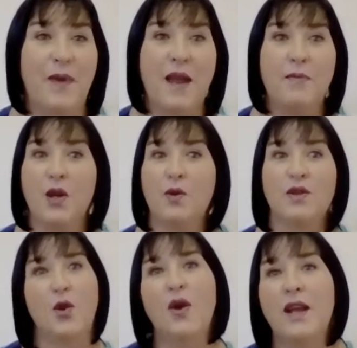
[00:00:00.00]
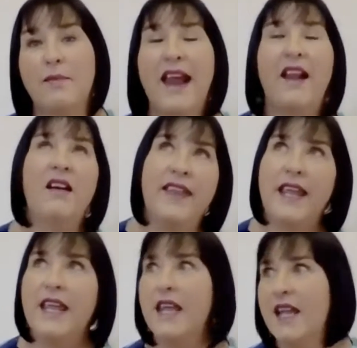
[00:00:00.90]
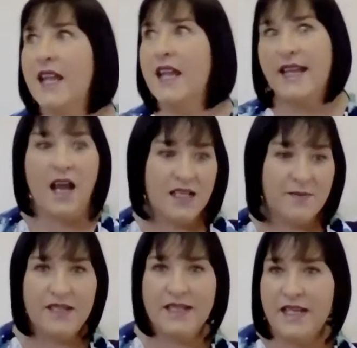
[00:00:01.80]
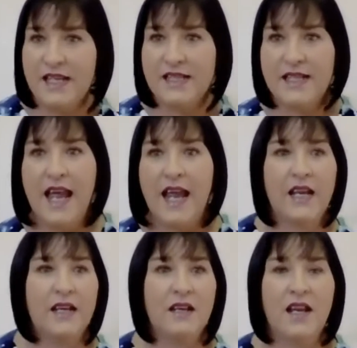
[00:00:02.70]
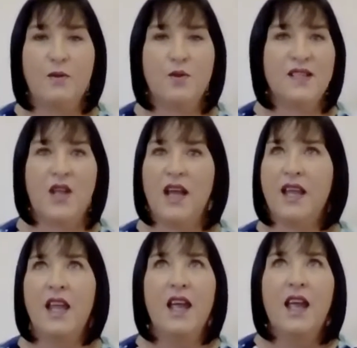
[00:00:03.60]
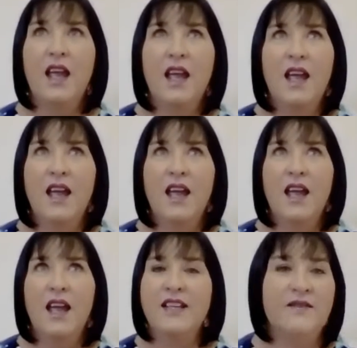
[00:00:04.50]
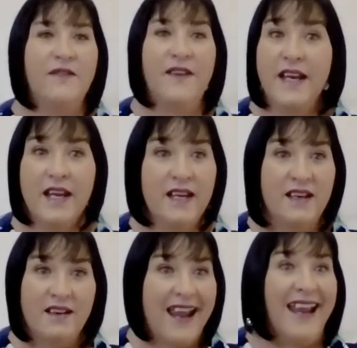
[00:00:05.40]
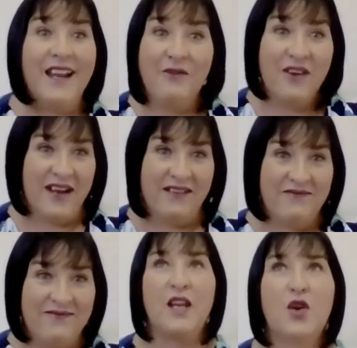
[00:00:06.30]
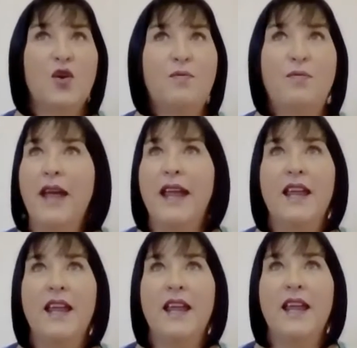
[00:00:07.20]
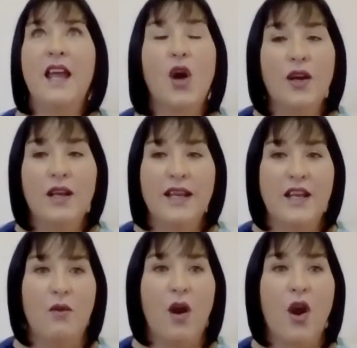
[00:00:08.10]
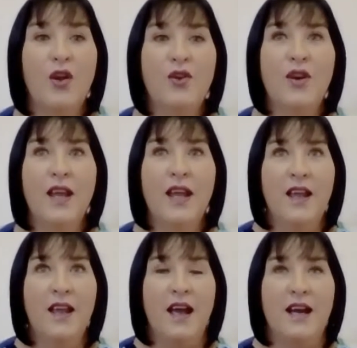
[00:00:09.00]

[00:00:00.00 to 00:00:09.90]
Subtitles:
of these people who are talking about their kids and their husbands and this and that, and it was like I didn't fit in anywhere. It could be totally your own,